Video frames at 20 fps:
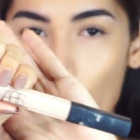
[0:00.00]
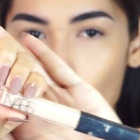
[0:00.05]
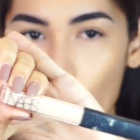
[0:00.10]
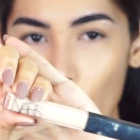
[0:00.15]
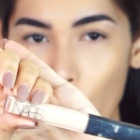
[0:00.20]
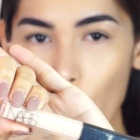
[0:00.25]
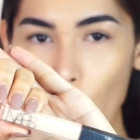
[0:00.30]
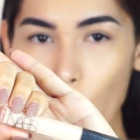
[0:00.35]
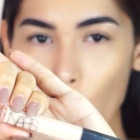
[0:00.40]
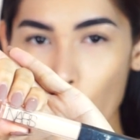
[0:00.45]

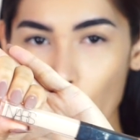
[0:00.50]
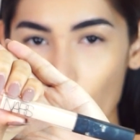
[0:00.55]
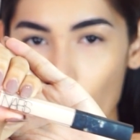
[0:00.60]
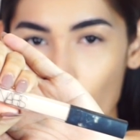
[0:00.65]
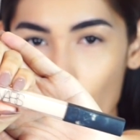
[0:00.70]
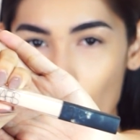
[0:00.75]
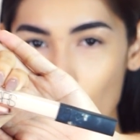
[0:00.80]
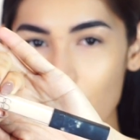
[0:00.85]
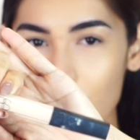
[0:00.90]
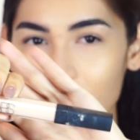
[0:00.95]
Woo!
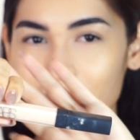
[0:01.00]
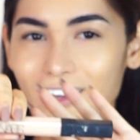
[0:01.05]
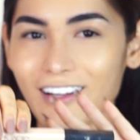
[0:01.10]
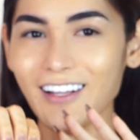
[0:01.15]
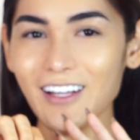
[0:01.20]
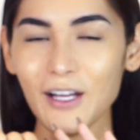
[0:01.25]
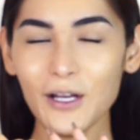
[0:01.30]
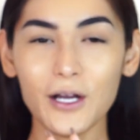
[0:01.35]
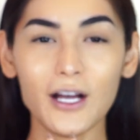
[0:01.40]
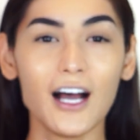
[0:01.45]

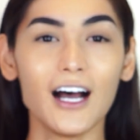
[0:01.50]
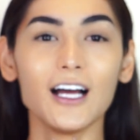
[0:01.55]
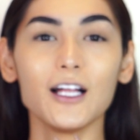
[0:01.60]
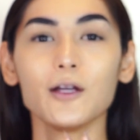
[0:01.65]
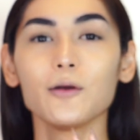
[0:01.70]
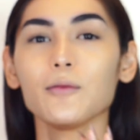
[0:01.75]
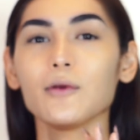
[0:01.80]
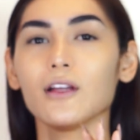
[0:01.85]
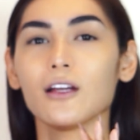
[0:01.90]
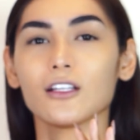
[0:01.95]

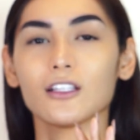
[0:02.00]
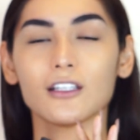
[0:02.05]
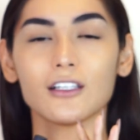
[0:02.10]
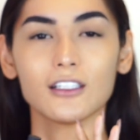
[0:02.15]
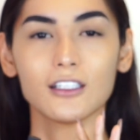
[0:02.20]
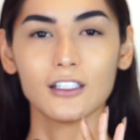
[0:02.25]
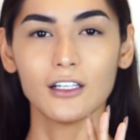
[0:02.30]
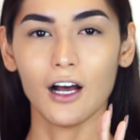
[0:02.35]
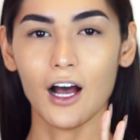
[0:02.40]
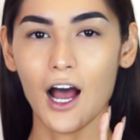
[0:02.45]
Ayun.
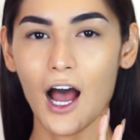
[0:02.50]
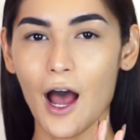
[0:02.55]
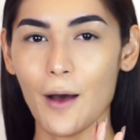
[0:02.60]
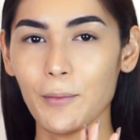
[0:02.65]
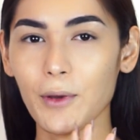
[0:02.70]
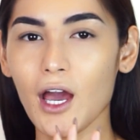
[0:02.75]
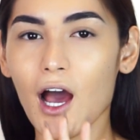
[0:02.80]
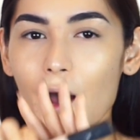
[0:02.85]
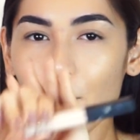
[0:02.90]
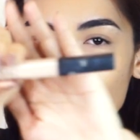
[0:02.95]

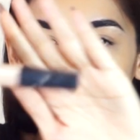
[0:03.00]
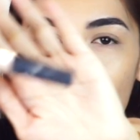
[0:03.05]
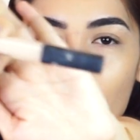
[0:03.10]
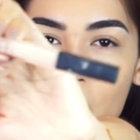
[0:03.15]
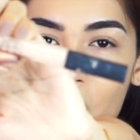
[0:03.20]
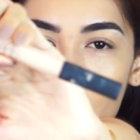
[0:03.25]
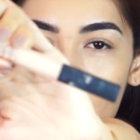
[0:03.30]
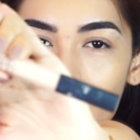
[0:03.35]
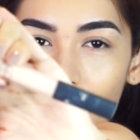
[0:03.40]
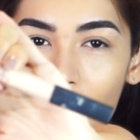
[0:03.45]
Hami, hami, ha!